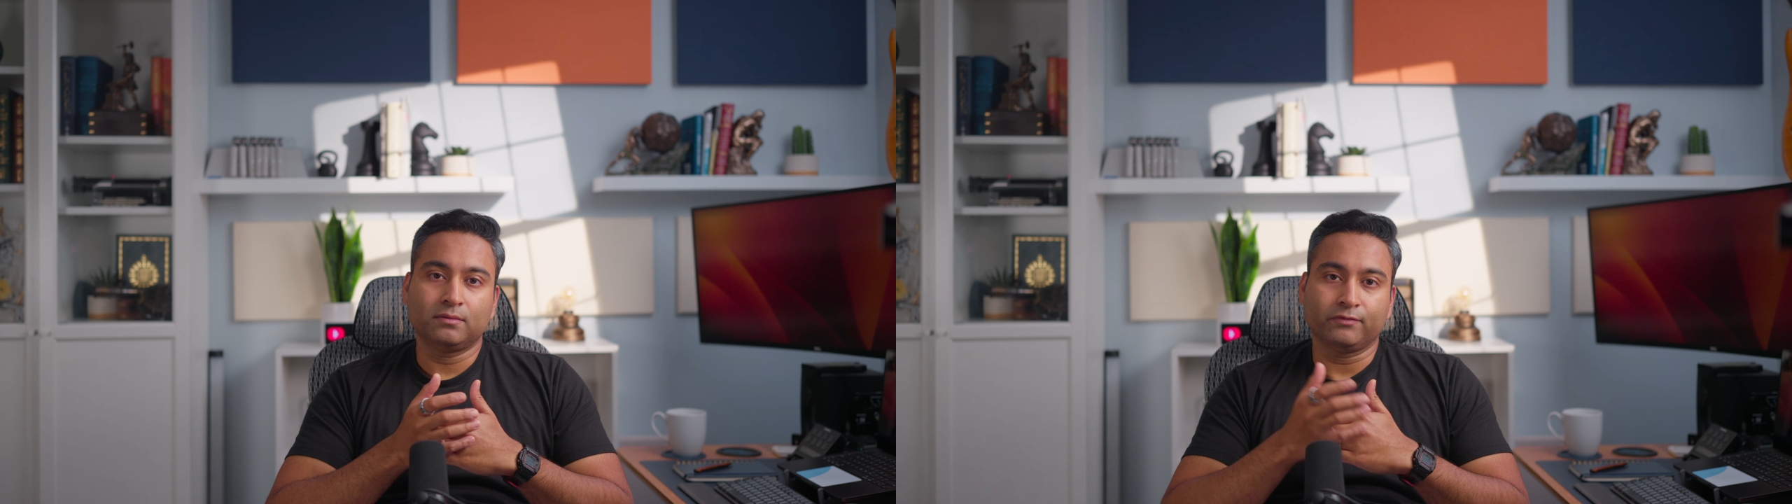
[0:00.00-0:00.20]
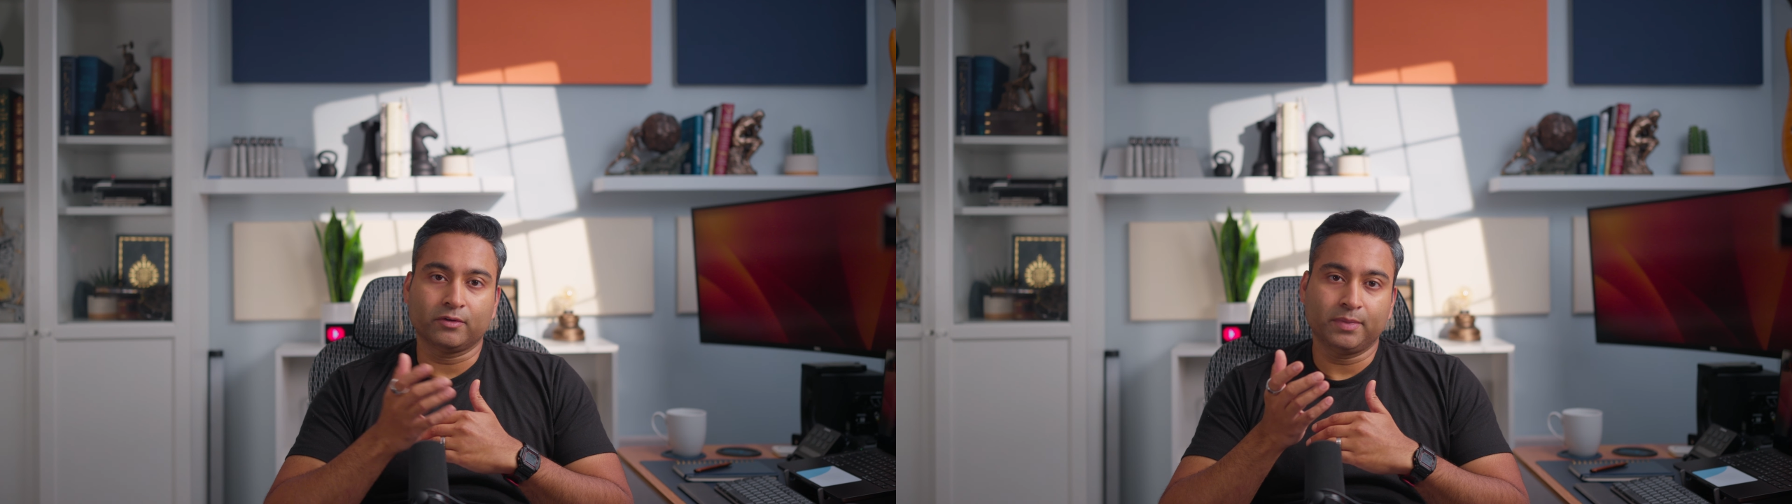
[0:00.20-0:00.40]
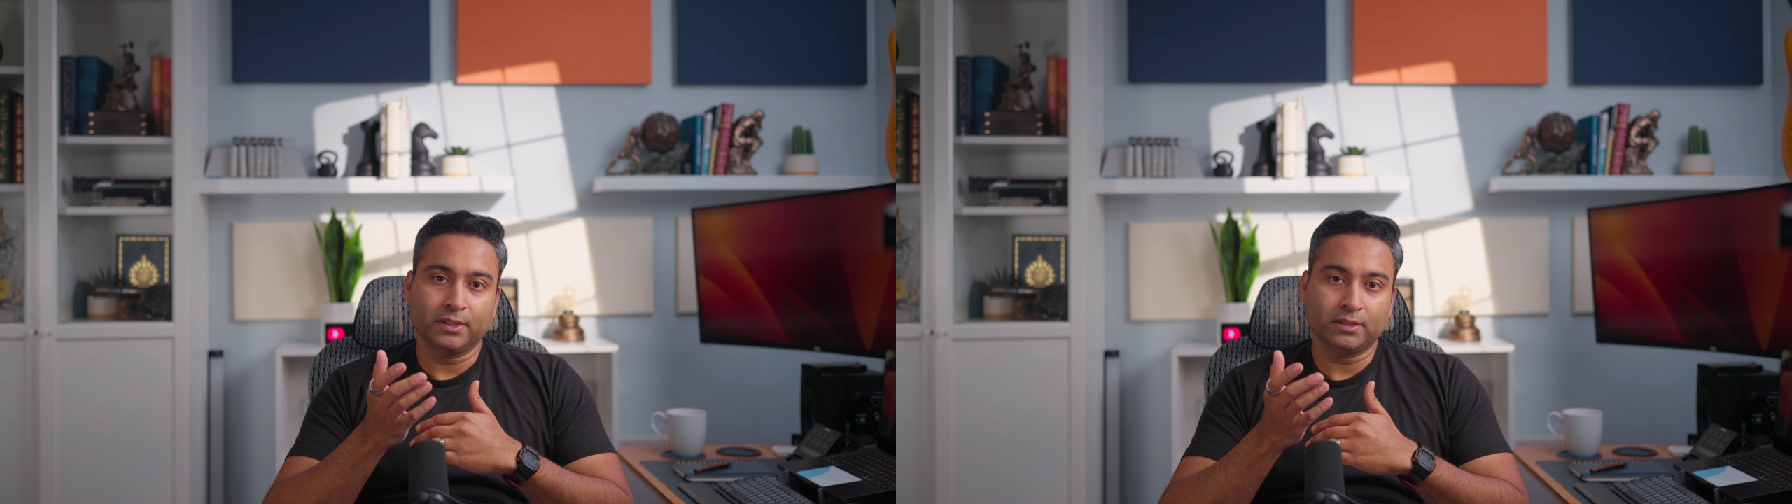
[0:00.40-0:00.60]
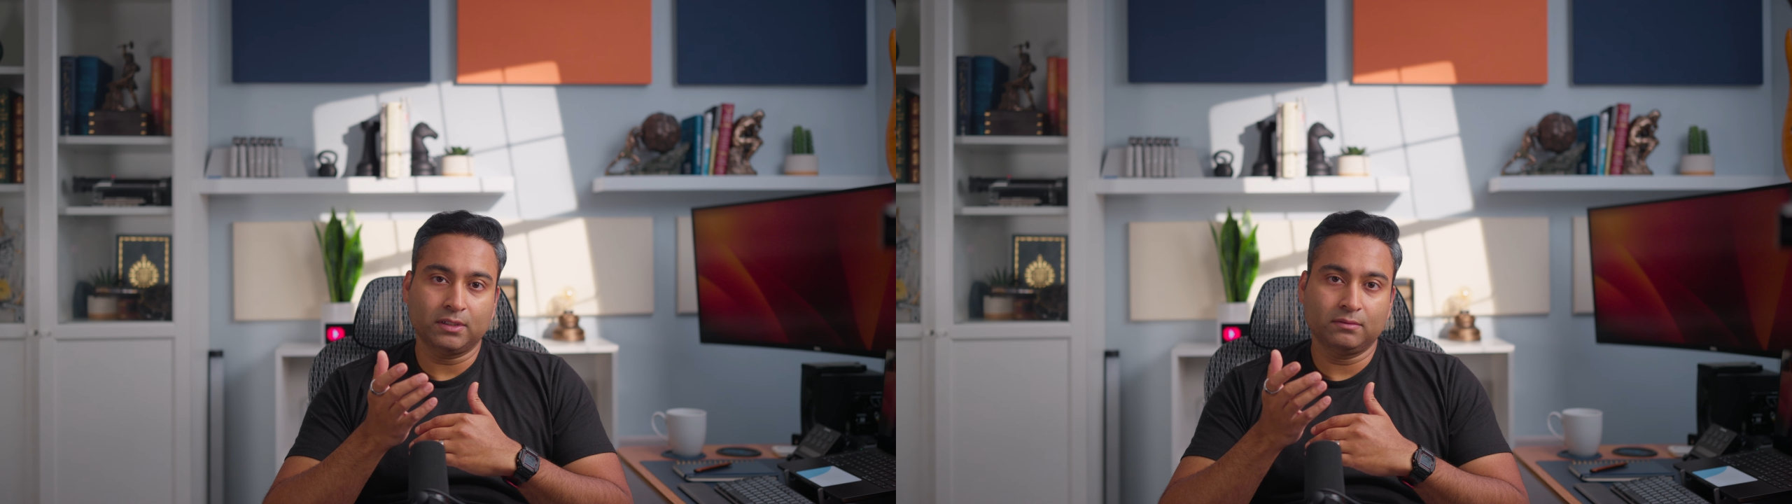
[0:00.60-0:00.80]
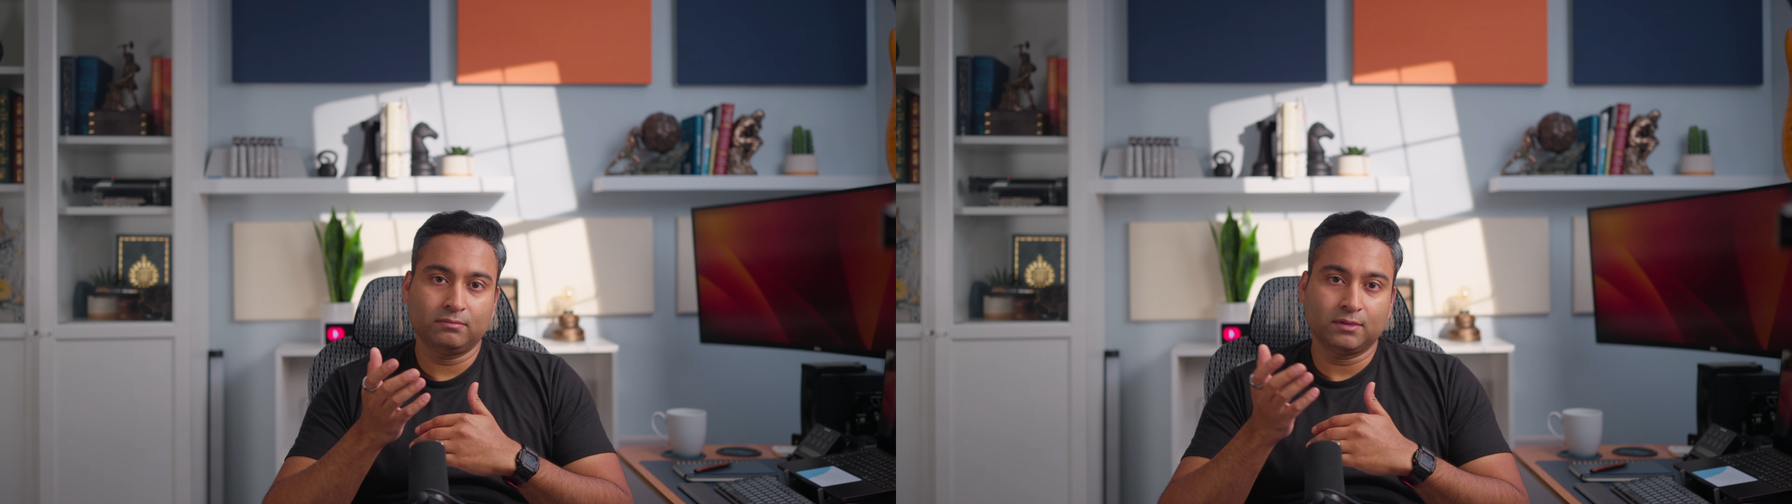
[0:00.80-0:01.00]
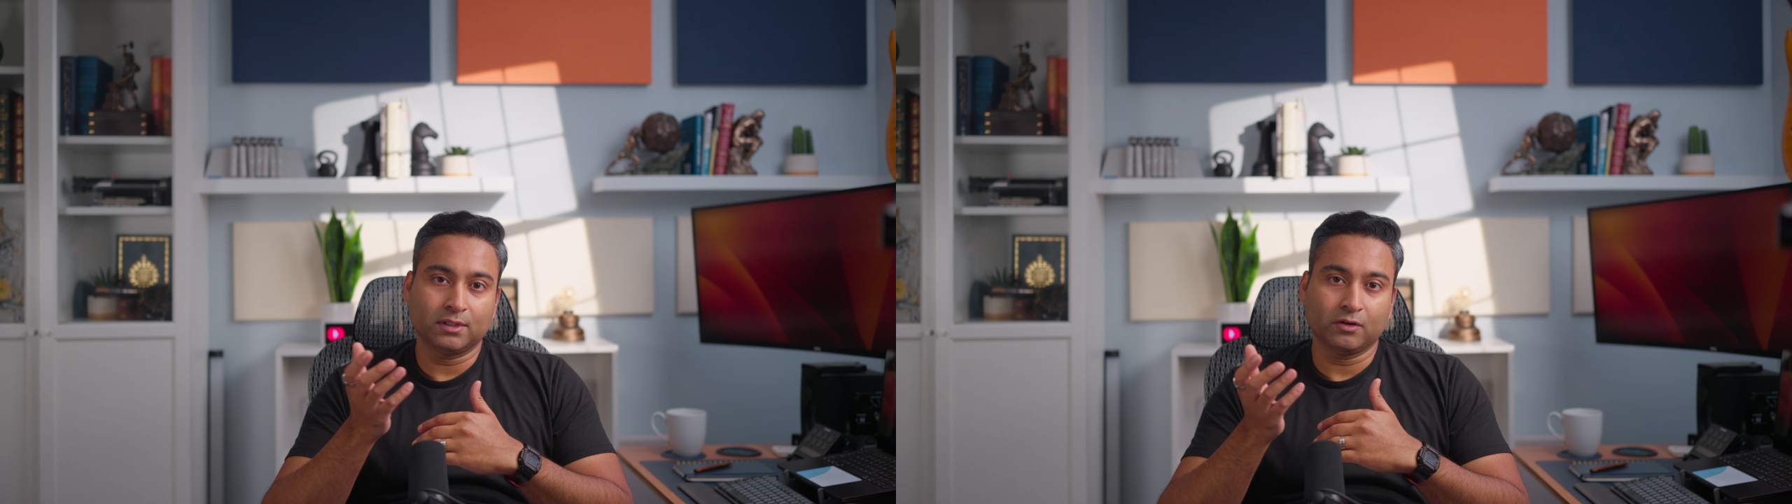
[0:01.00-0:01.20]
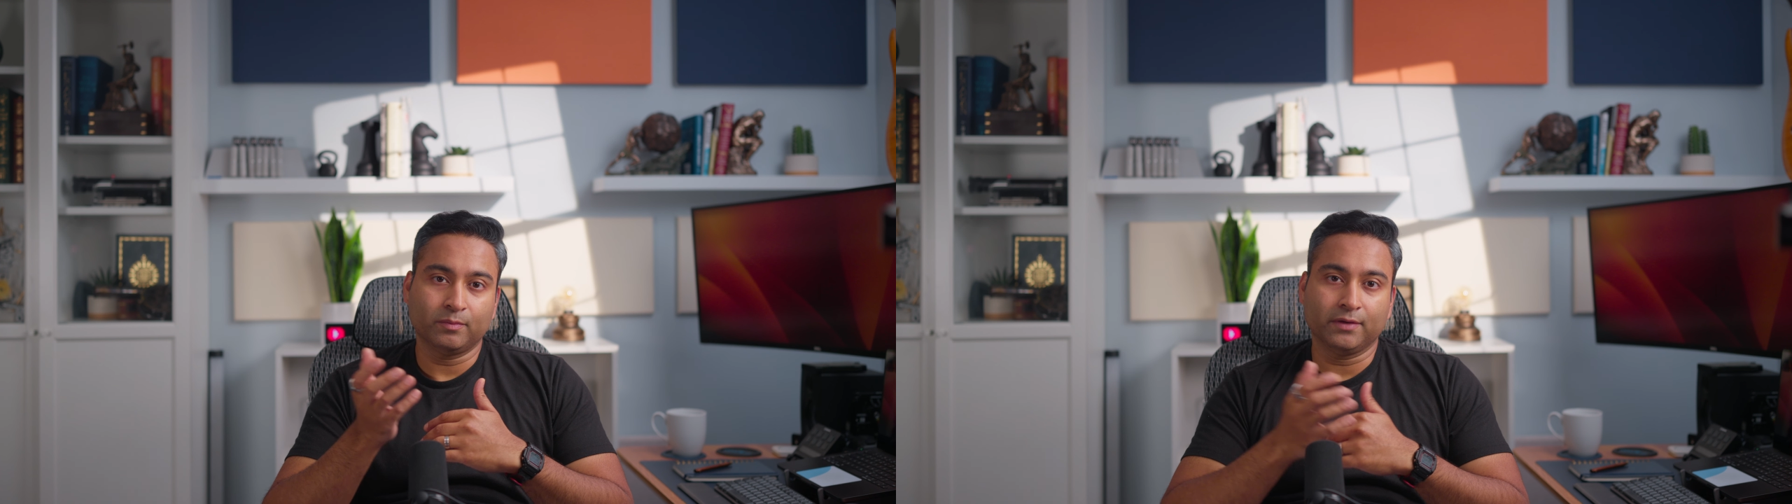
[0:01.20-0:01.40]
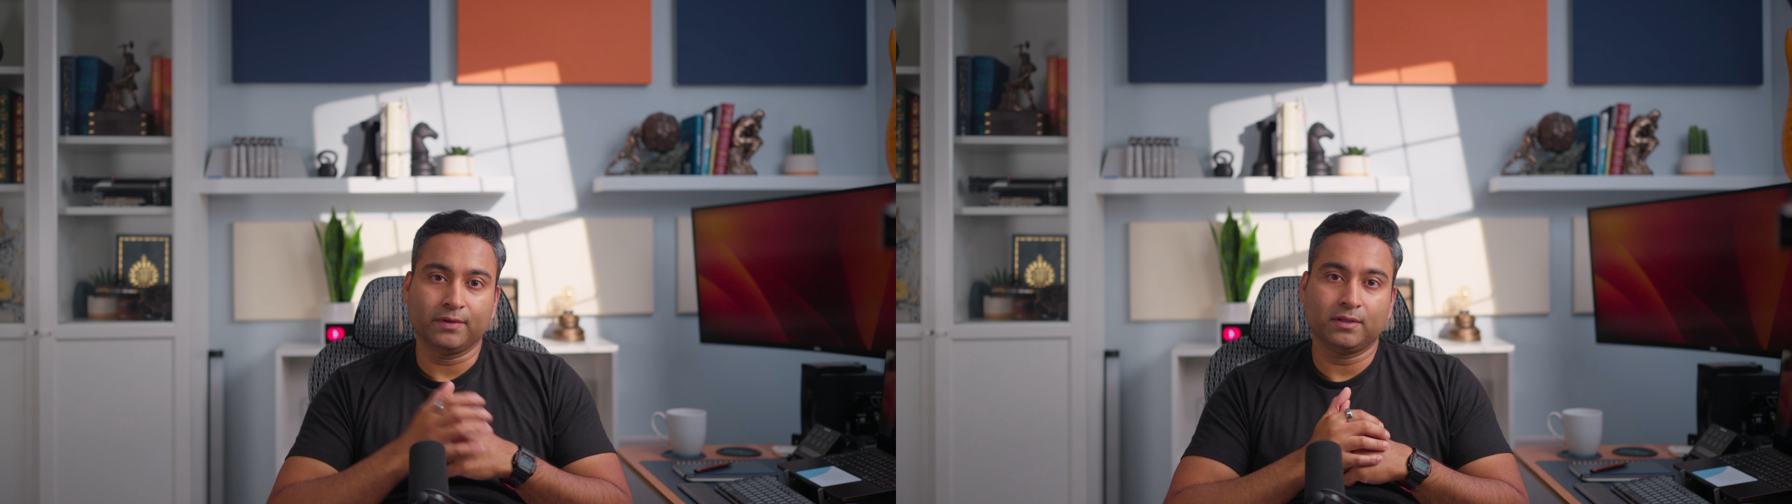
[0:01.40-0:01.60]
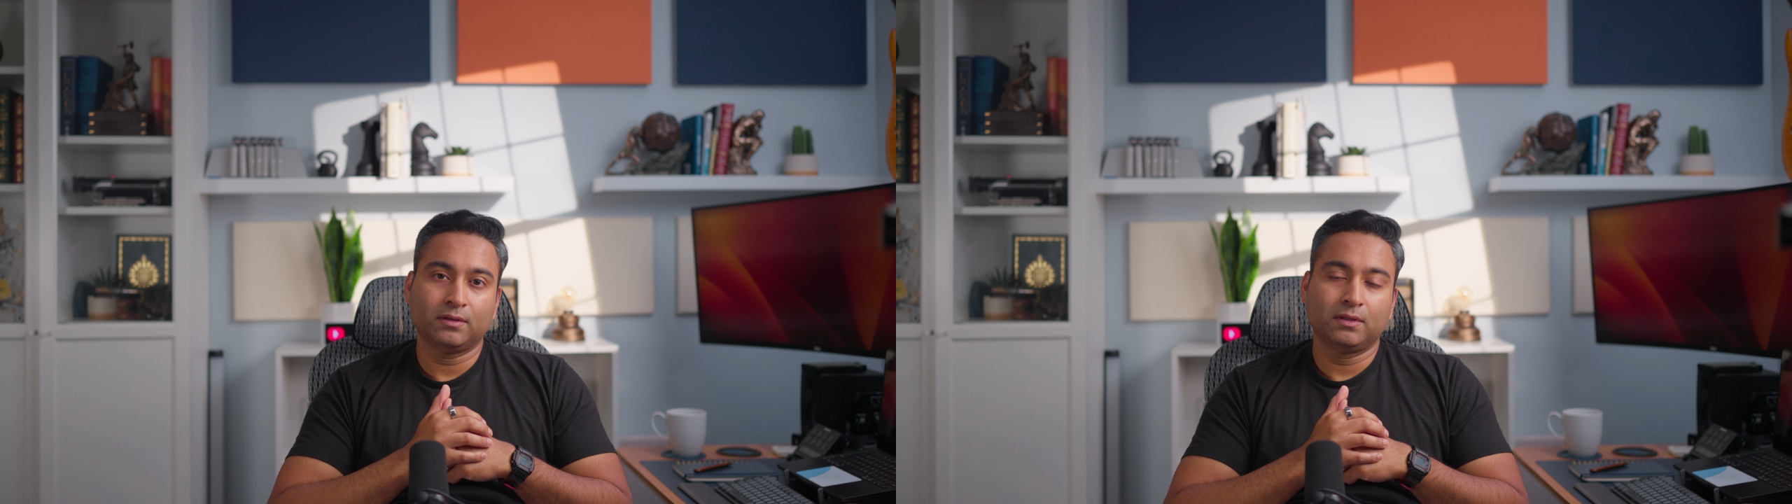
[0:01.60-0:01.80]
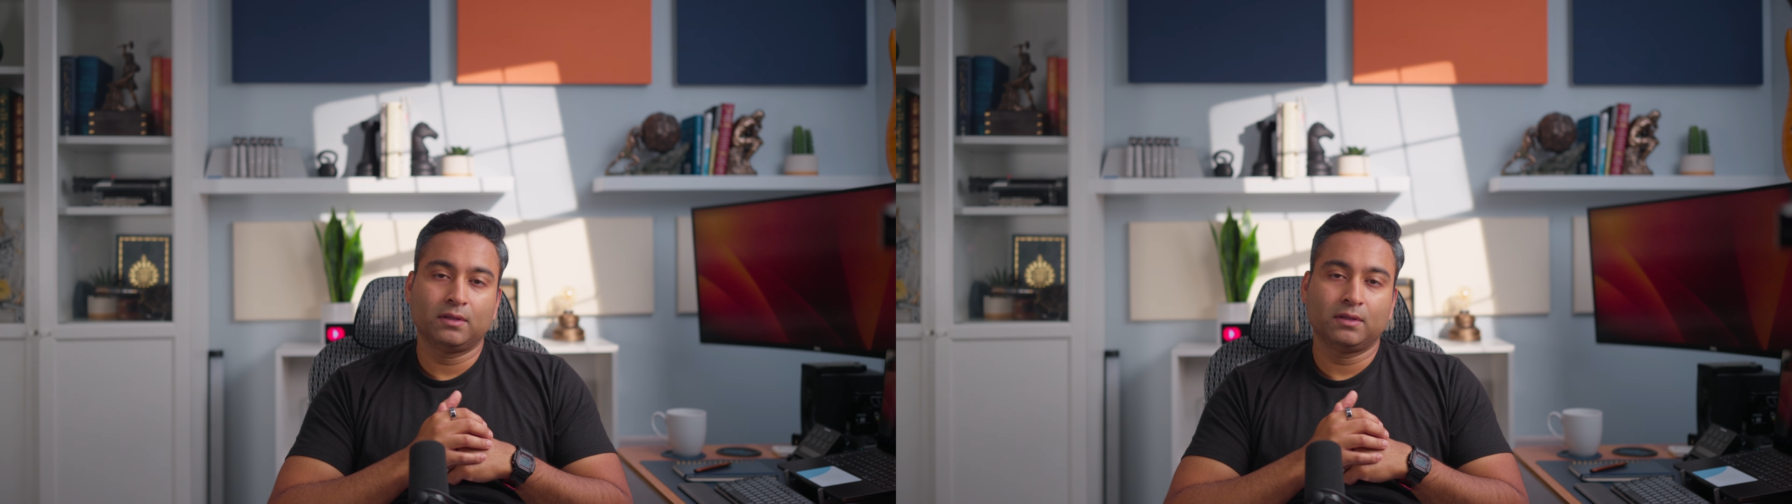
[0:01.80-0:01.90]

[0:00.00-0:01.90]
If you're bulking, you go above it.